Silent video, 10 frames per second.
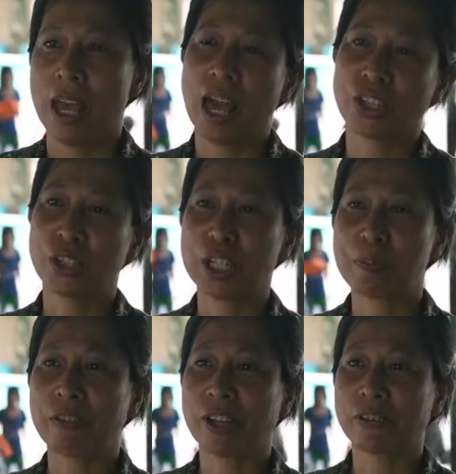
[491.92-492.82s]
Actually,
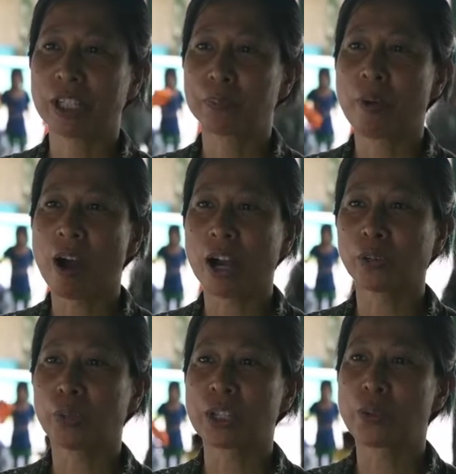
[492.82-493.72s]
my favorite
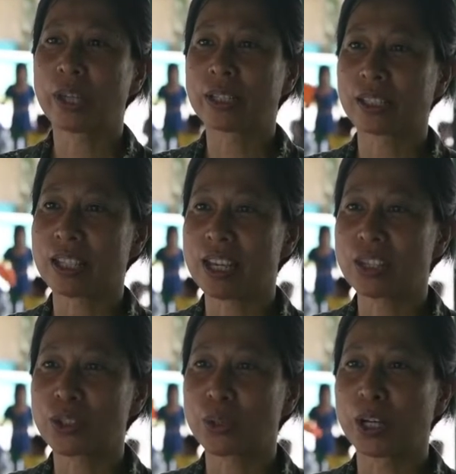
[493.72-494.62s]
part was when the
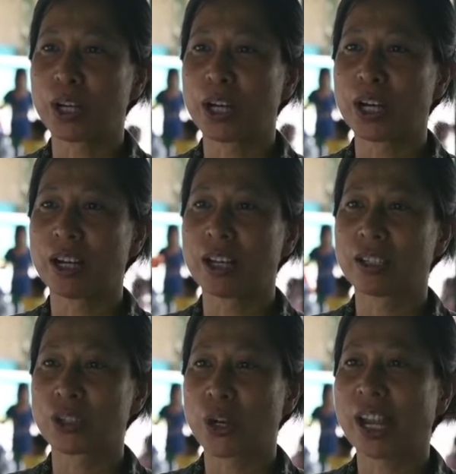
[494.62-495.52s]
kids
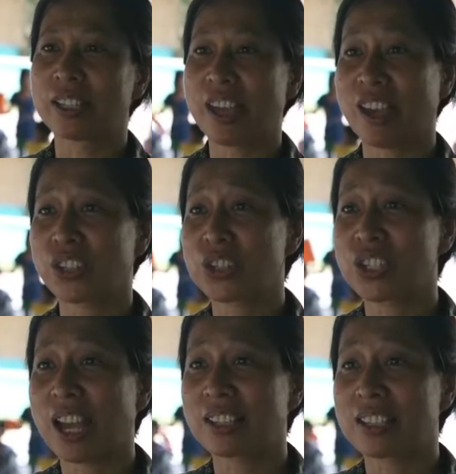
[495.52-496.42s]
uh, tried the
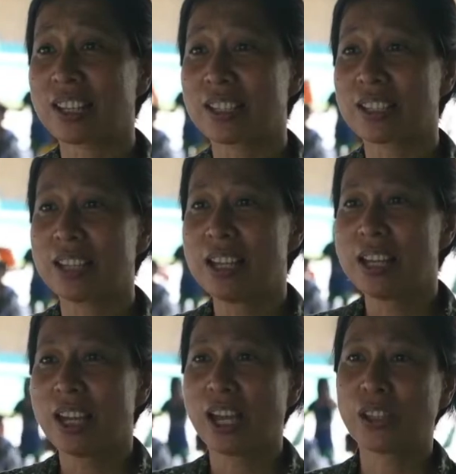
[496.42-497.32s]
exercises
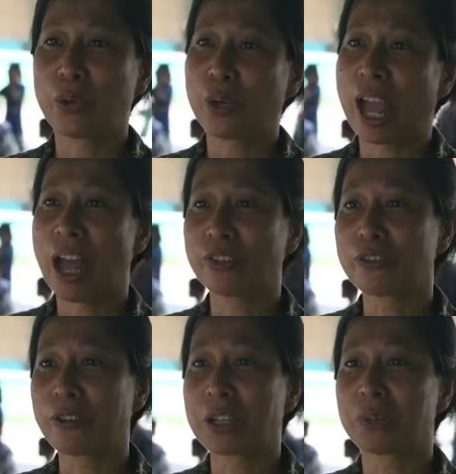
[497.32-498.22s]
and they were having
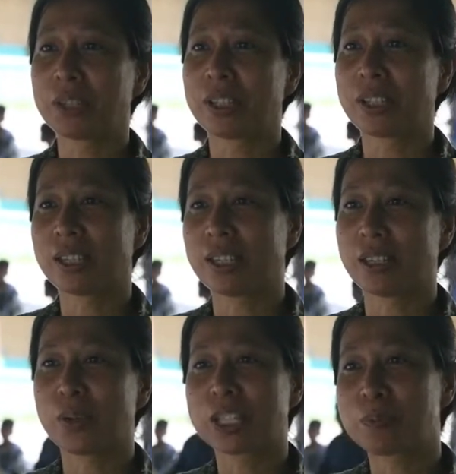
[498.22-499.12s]
fun with the
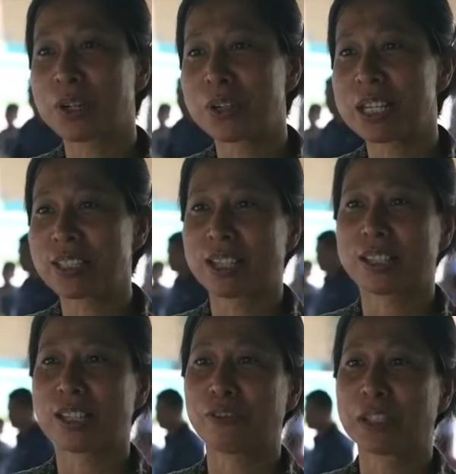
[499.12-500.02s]
U.S. Marines
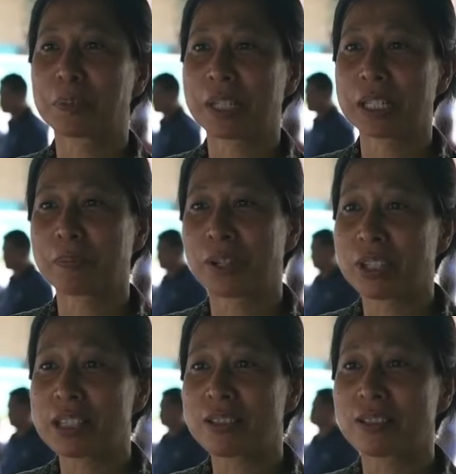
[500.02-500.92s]
and the Philippine
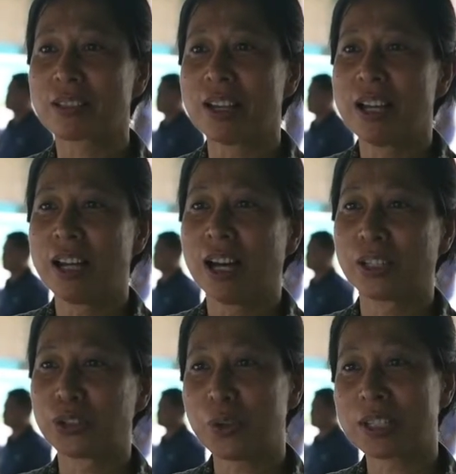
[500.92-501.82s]
Marine
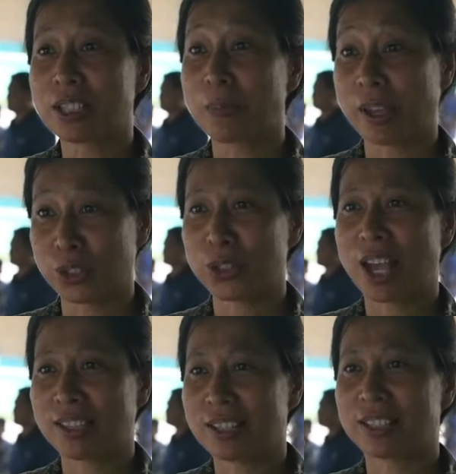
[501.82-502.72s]
uh, doing some
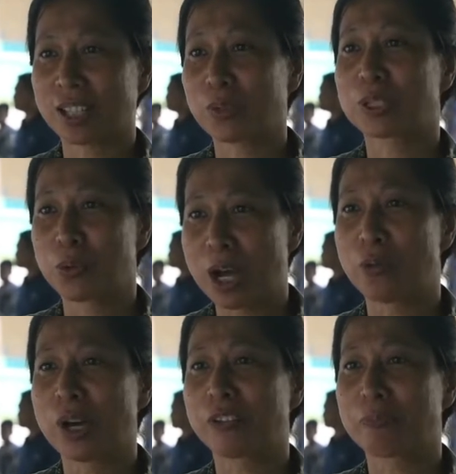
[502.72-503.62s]
exercises. That was
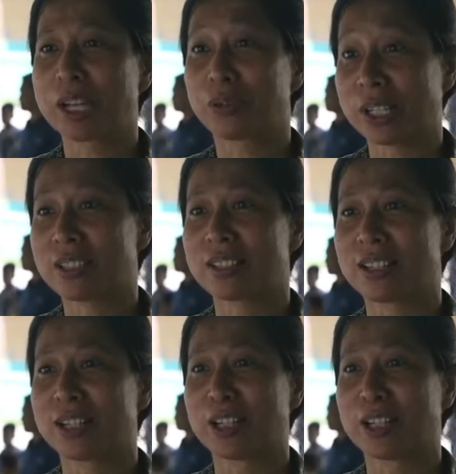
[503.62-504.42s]
one of my greatest, uh,